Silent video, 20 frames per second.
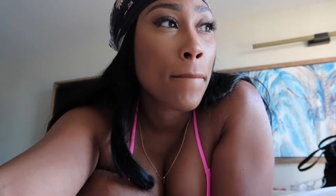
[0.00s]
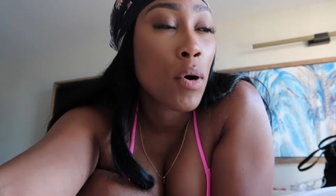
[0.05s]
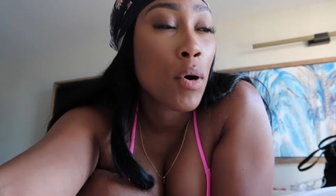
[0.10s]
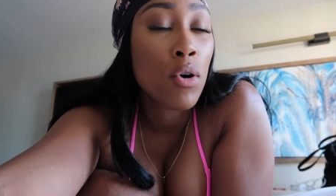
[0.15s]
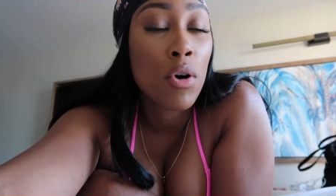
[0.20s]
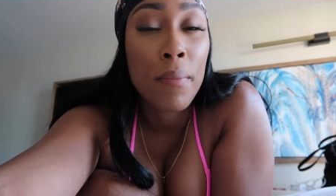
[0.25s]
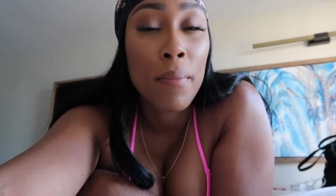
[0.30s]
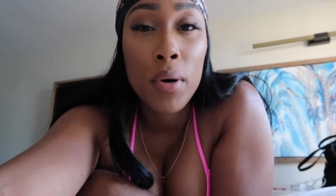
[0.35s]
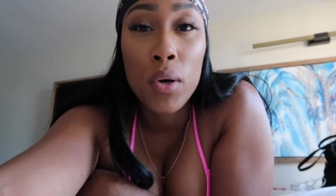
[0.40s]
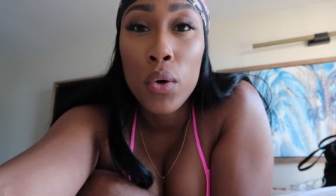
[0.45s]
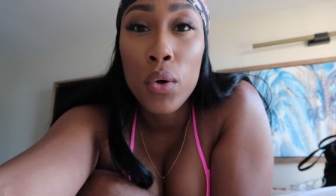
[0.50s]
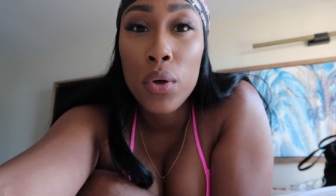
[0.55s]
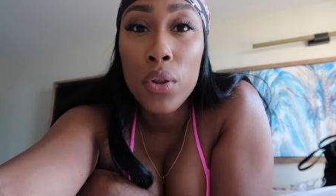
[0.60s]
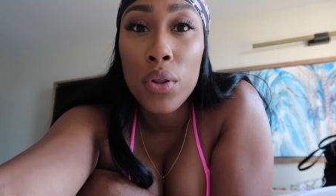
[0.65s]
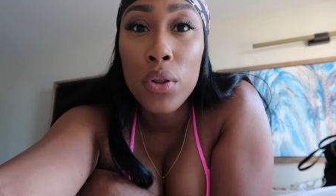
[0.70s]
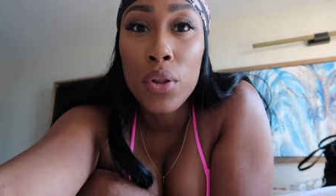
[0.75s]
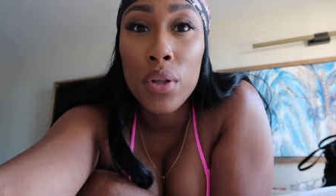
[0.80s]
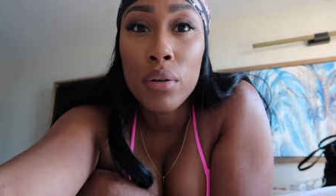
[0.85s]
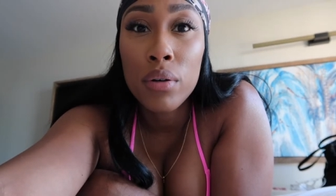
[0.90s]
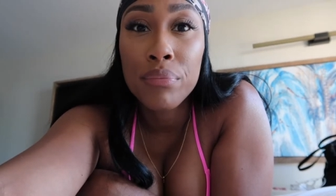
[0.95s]
or both.
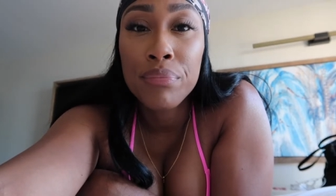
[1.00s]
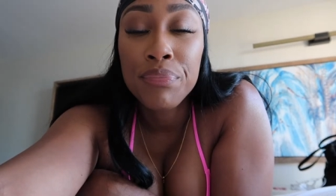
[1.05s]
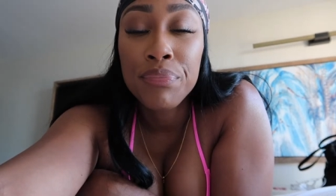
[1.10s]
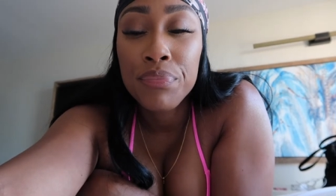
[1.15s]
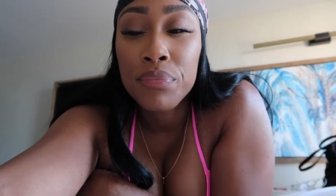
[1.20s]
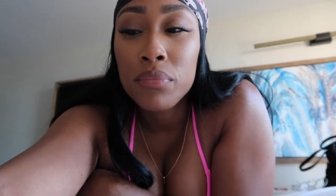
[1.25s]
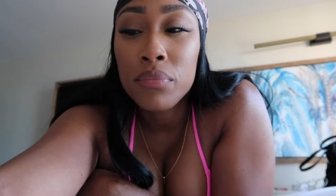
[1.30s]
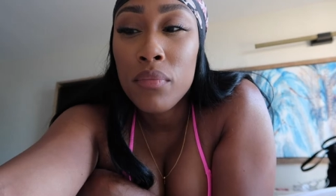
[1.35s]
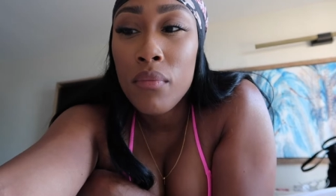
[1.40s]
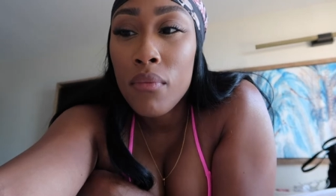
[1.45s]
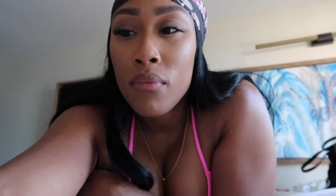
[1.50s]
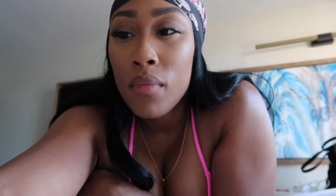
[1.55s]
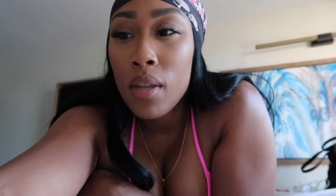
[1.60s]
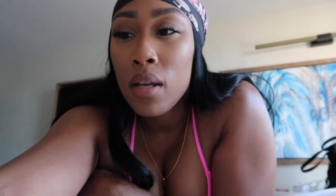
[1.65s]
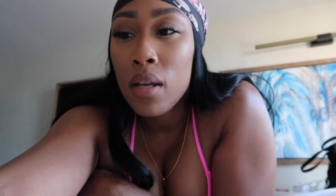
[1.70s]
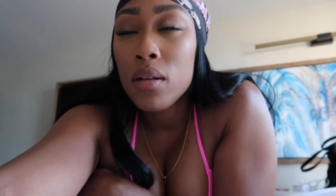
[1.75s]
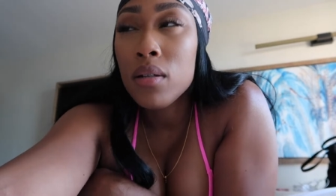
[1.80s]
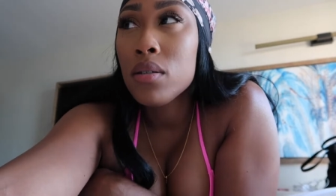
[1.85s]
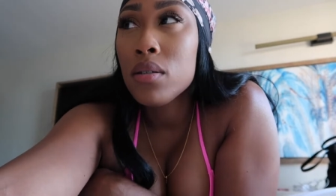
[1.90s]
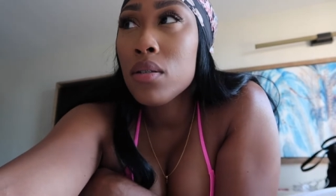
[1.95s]

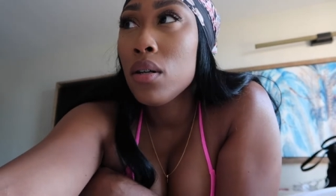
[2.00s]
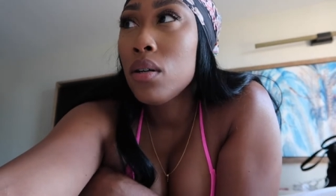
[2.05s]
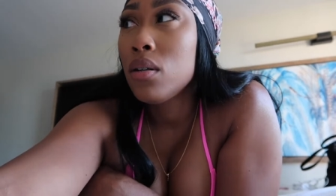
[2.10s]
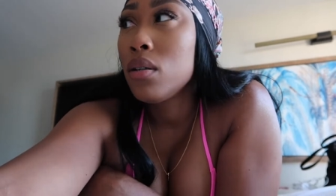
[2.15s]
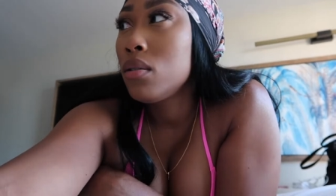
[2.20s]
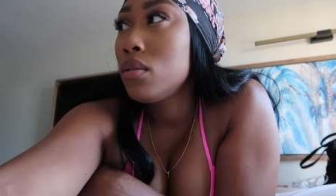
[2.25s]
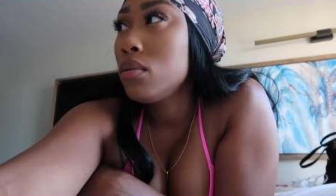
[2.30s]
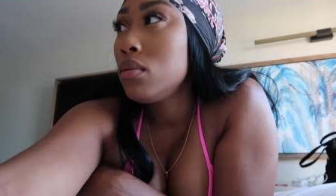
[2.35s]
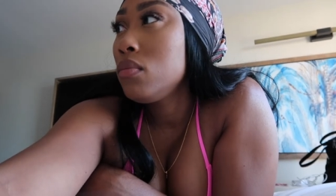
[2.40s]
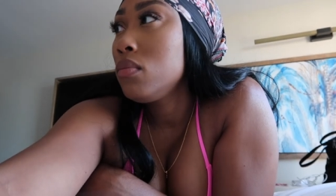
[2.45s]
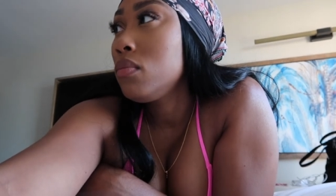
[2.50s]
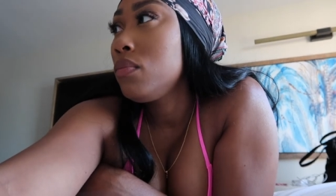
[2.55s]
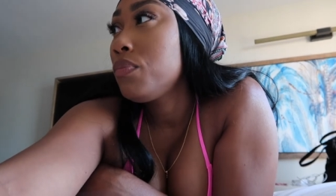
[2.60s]
So,